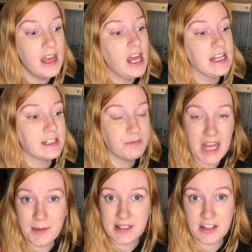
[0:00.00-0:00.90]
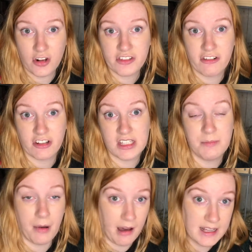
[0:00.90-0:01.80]
Sometimes it knocks across the
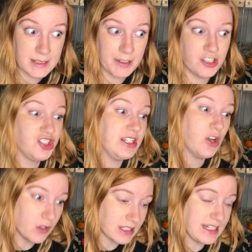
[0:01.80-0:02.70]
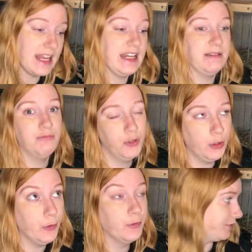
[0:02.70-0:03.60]
bars because she knocks it and it
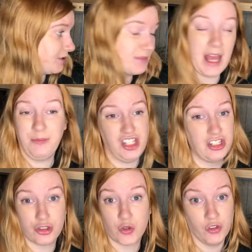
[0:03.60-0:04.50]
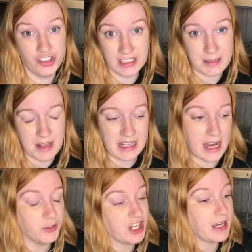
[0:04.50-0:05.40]
moves. Sometimes she just trundles a bit
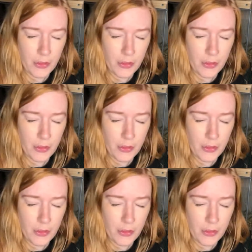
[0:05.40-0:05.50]
louder.